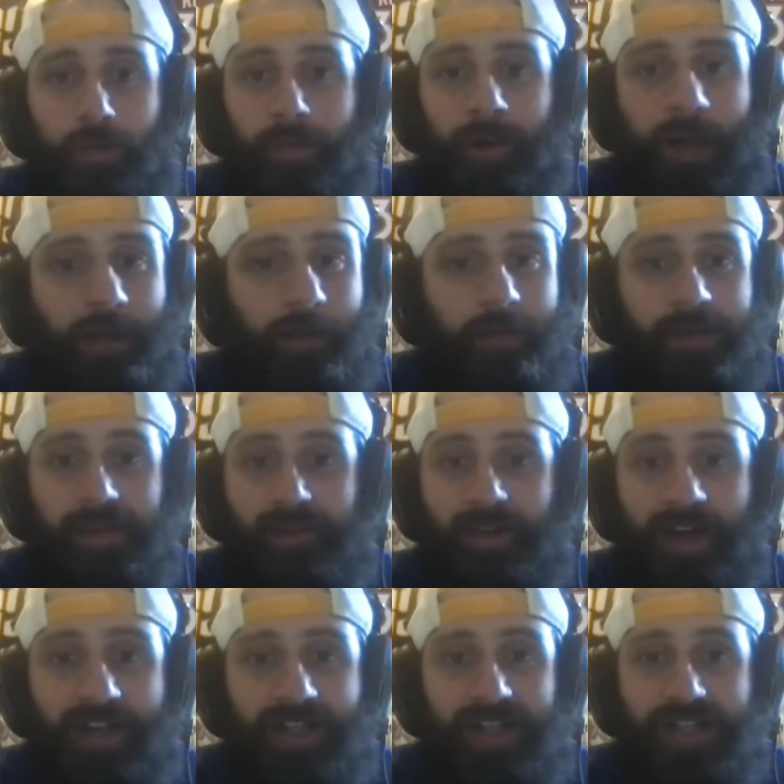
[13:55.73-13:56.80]
probably be in
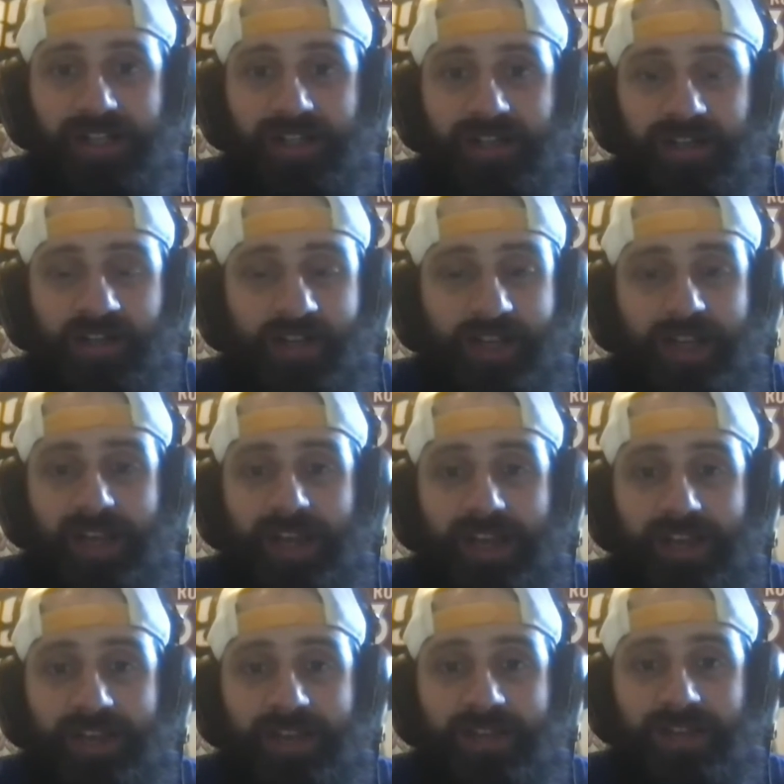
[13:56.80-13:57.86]
Rochester again
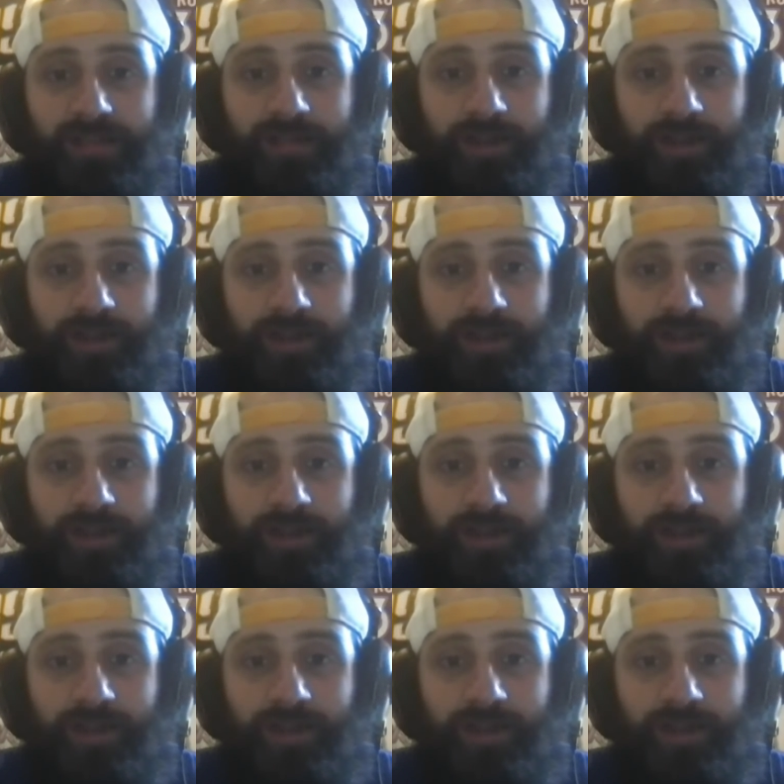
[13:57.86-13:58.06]
next season.